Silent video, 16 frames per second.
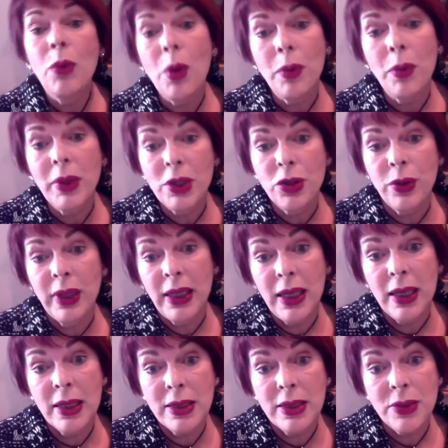what we're doing
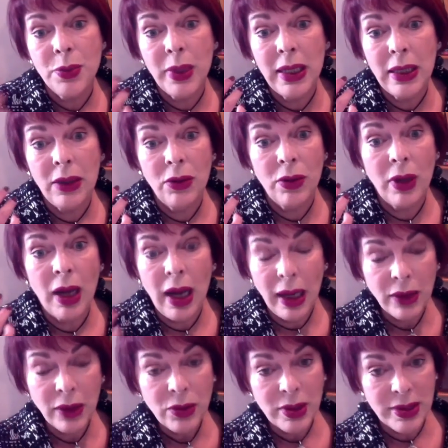is we're
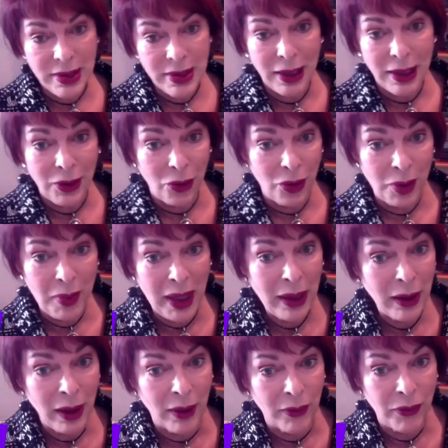actually starting on the
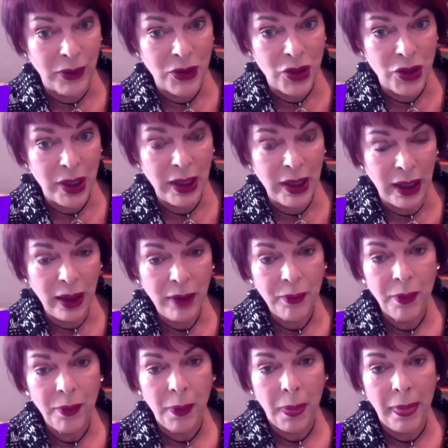makeup for Jenny.
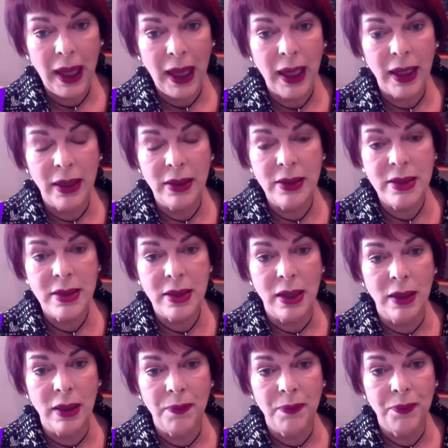And
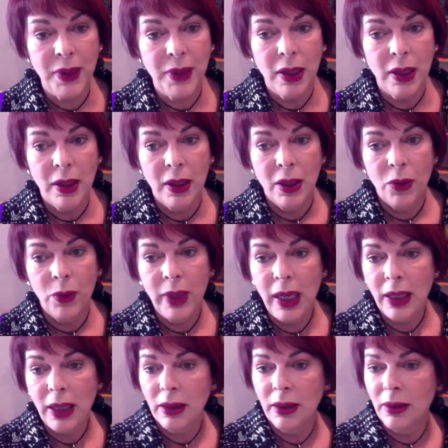we
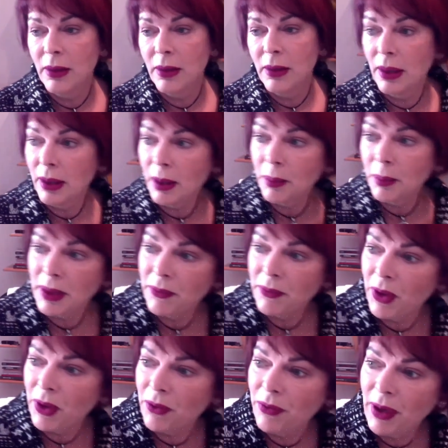had a little bit of
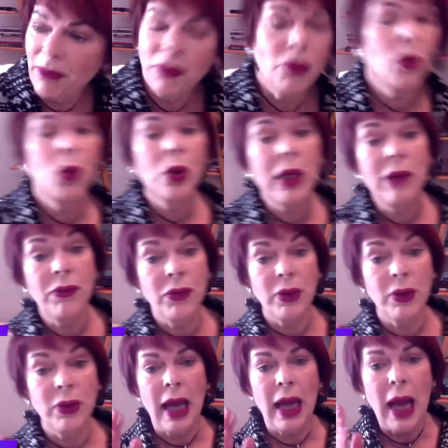a kerfuffle looking for
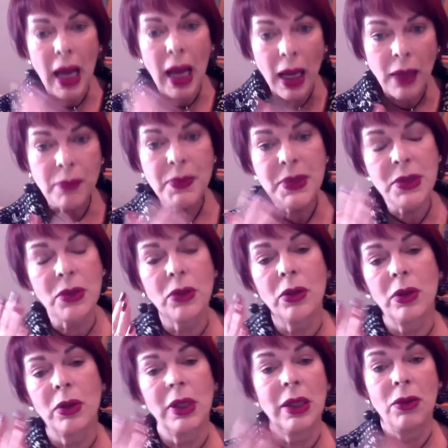the
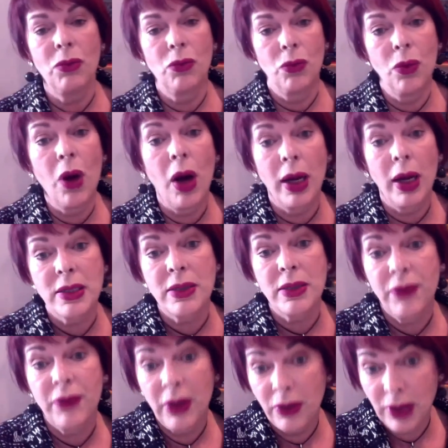absolutely right
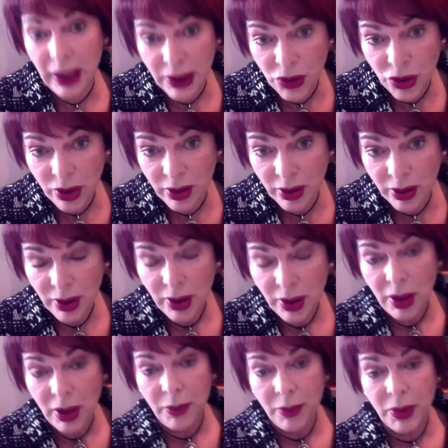foundation,
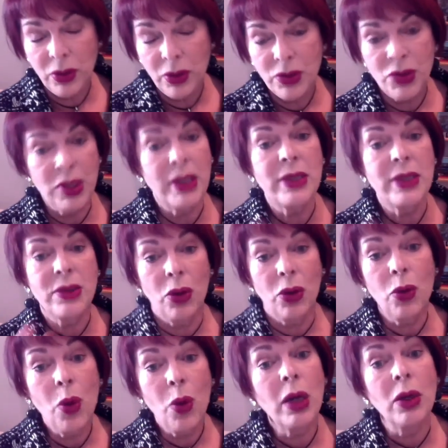because Jenny's
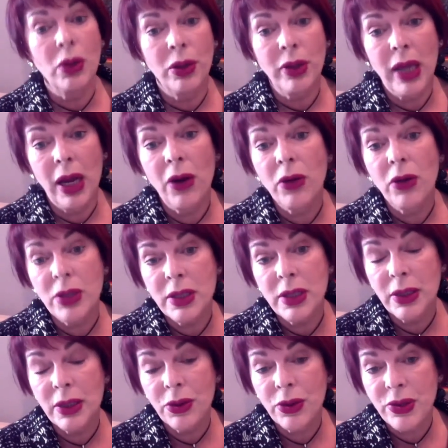got quite a lot of keratin
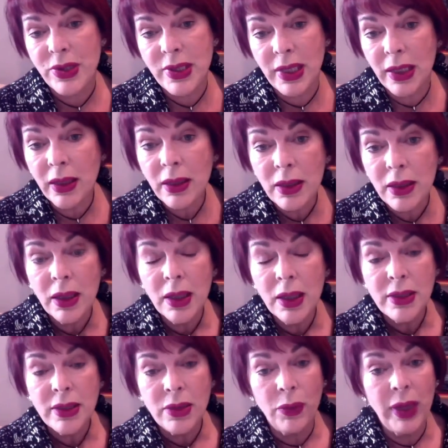in her skin,
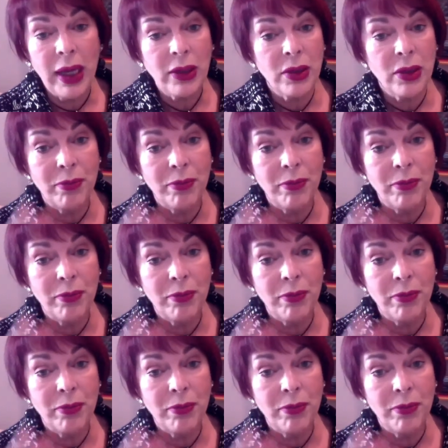so we had to